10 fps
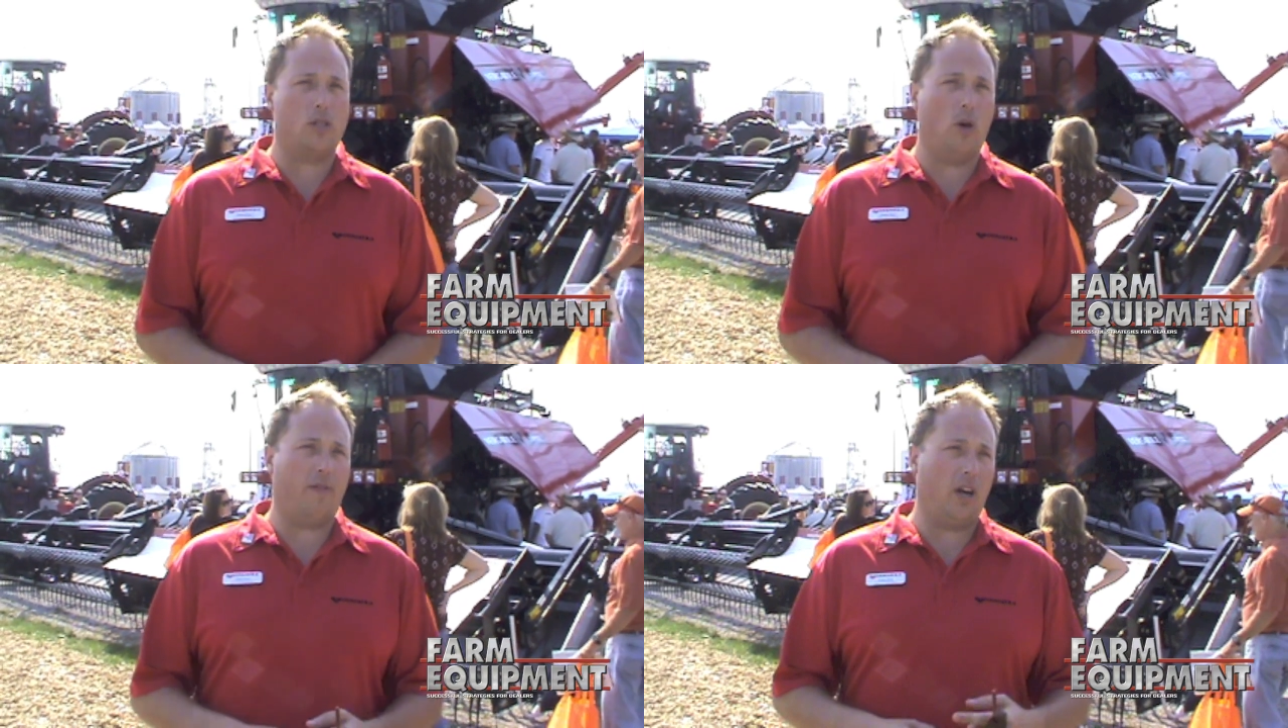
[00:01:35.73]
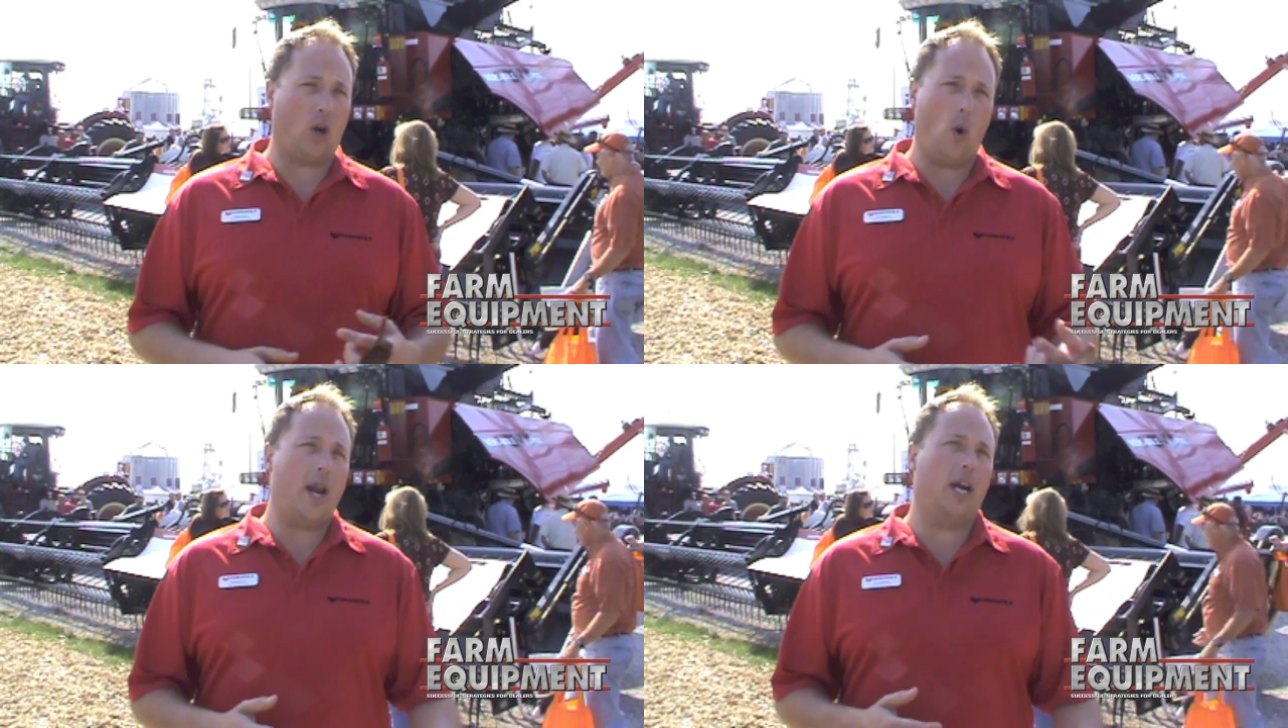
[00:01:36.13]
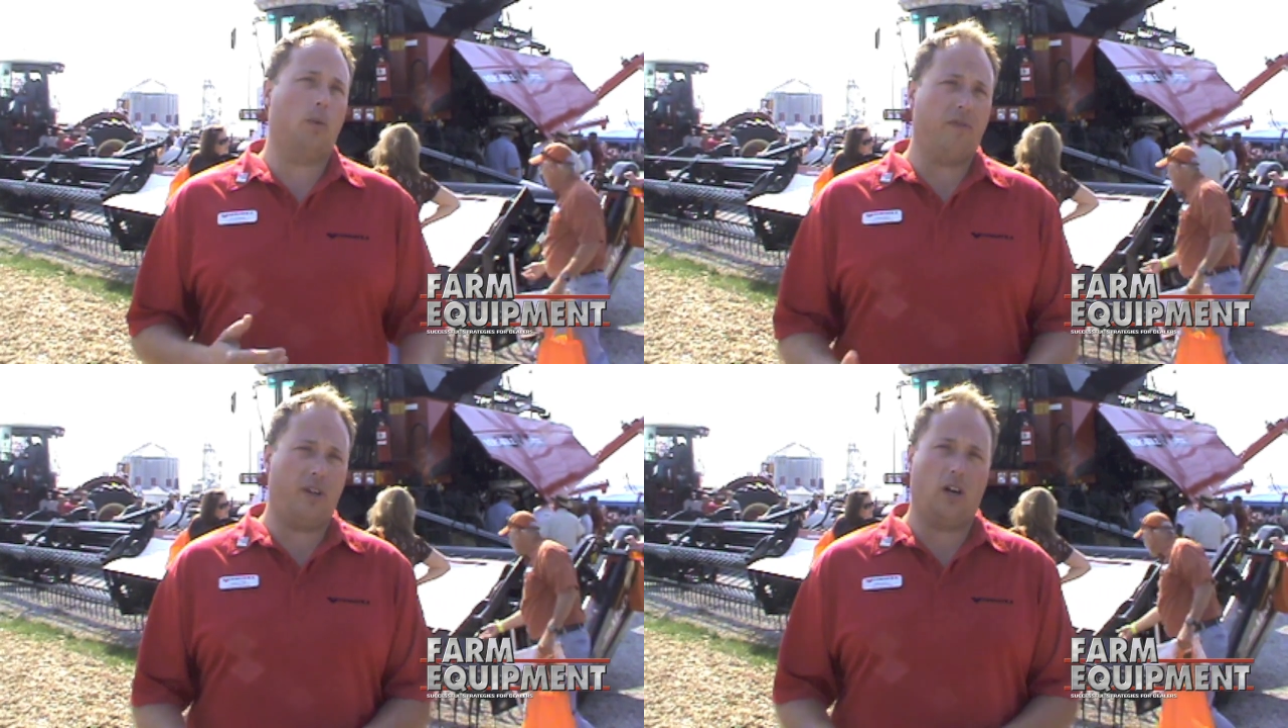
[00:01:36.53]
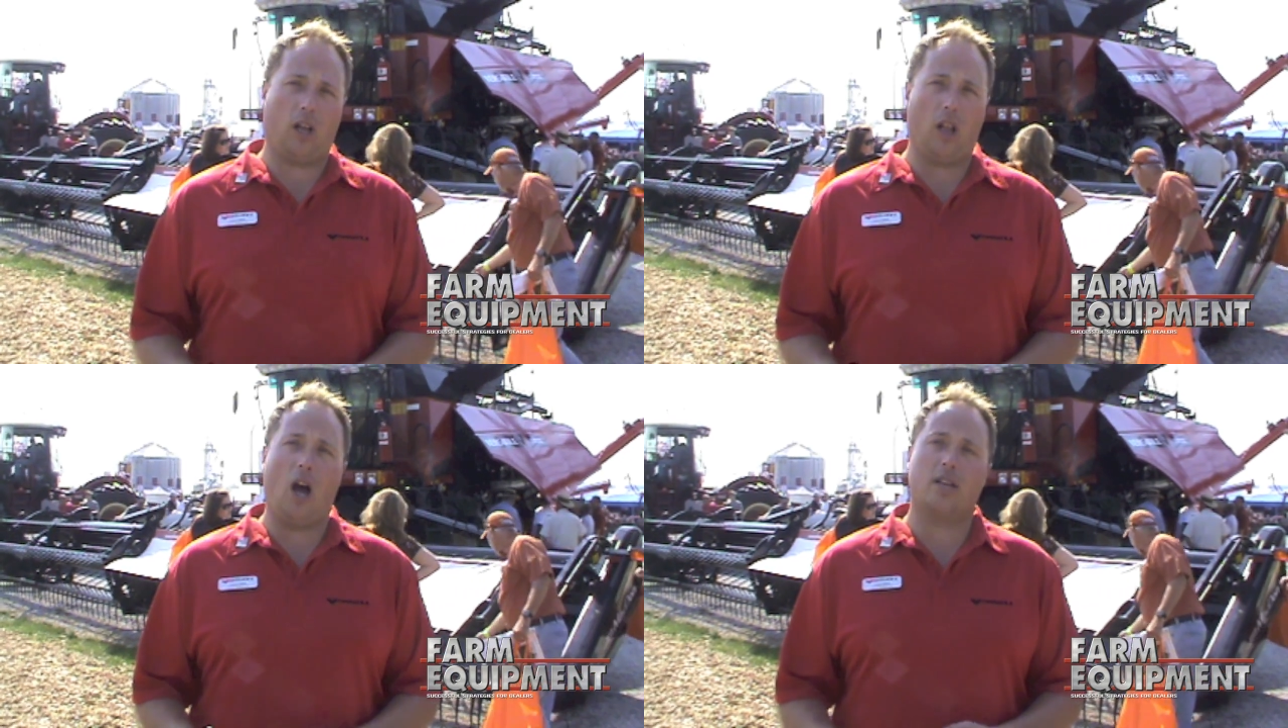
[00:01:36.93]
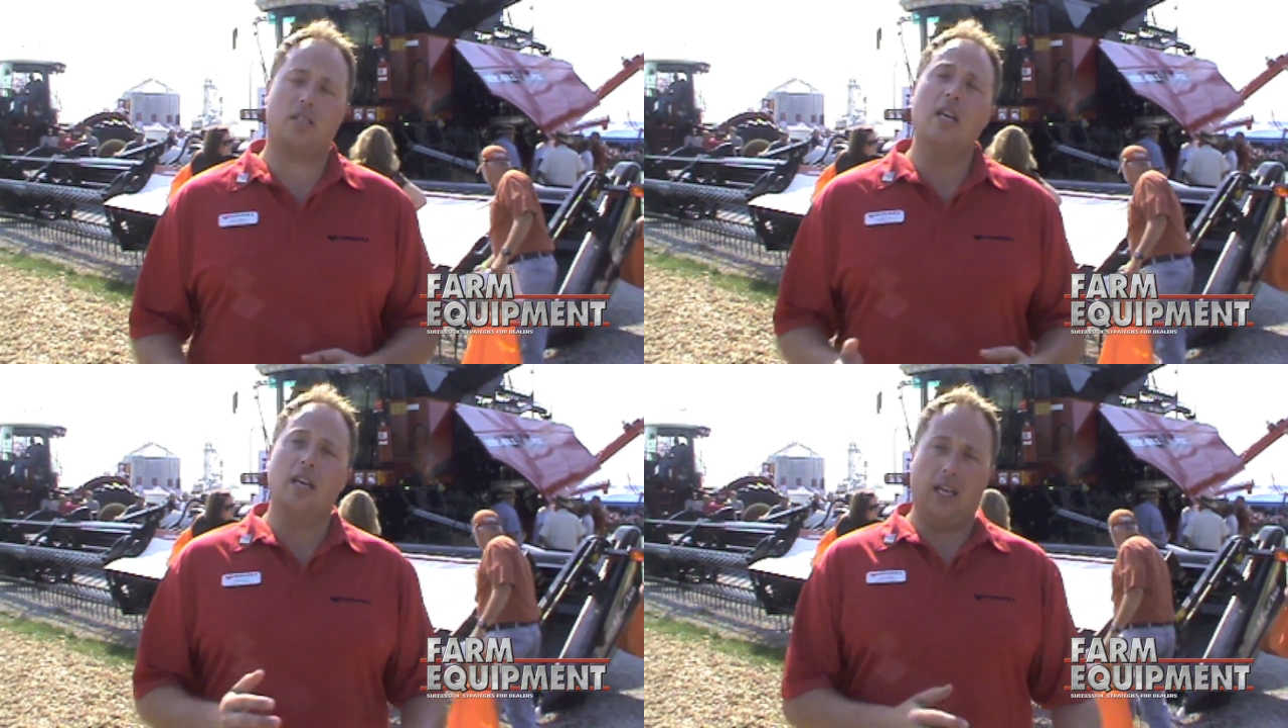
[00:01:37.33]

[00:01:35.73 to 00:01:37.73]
So if a corn header will fit on a Kloss,